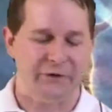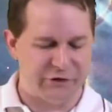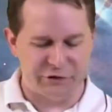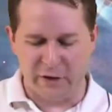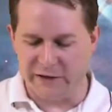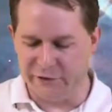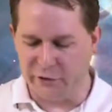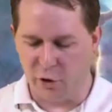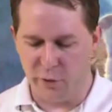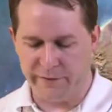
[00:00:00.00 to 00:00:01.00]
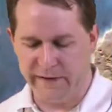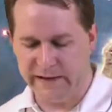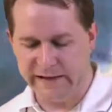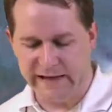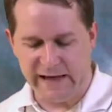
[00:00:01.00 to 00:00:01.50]
actually try to do the whole
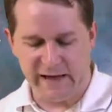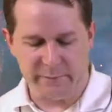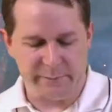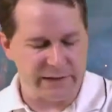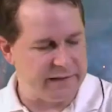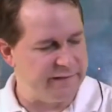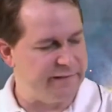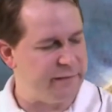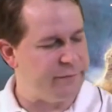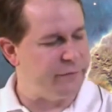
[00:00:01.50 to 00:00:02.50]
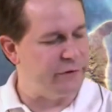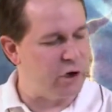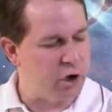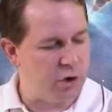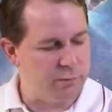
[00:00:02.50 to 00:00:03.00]
thing again, but instead of using
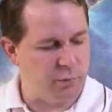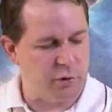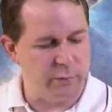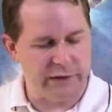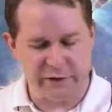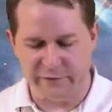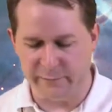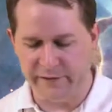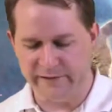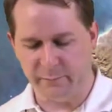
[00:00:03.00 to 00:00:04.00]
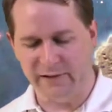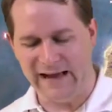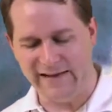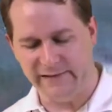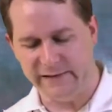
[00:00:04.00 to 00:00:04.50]
cardboard, we can use a piece of
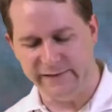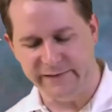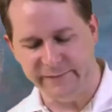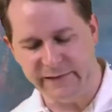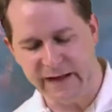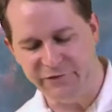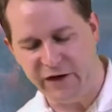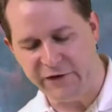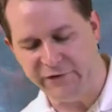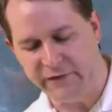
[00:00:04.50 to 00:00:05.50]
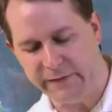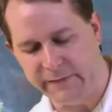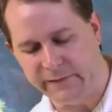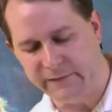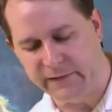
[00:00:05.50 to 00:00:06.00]
plastic and see if that changes
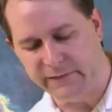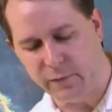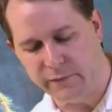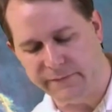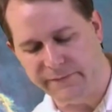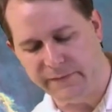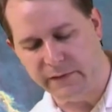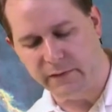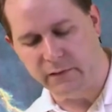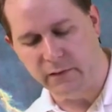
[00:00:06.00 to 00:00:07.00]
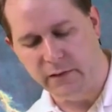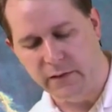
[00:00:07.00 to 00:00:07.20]
anything. So let's go ahead and fill